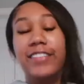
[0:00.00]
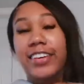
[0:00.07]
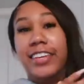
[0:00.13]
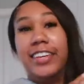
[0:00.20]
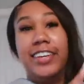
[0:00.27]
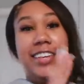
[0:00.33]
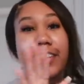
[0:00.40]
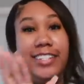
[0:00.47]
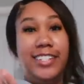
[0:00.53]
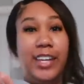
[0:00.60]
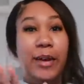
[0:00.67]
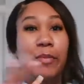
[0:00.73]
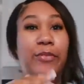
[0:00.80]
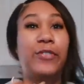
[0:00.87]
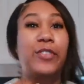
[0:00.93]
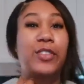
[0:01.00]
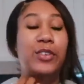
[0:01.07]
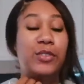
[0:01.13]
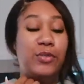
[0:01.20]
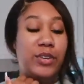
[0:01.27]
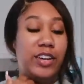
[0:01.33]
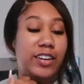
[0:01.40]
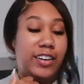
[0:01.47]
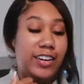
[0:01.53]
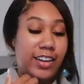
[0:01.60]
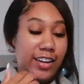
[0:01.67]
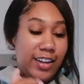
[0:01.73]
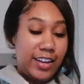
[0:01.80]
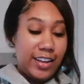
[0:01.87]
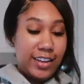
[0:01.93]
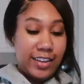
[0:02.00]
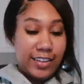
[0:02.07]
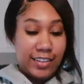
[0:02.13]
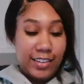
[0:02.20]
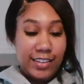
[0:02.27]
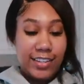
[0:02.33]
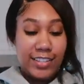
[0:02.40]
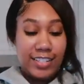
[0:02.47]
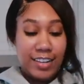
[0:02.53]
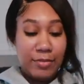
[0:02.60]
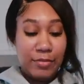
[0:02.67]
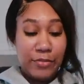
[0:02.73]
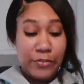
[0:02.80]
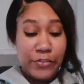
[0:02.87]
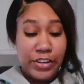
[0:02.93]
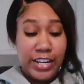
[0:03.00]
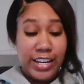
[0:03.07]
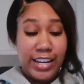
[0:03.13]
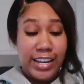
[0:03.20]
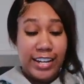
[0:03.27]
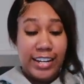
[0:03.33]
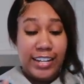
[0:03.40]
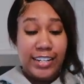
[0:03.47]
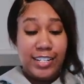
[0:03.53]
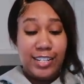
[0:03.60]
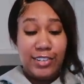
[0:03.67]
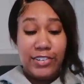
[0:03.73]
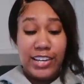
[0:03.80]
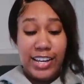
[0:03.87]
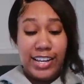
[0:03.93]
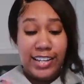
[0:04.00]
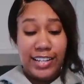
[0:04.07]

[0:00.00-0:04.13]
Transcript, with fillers: We can get this done before the new year. Because I will forget, and I need to go ahead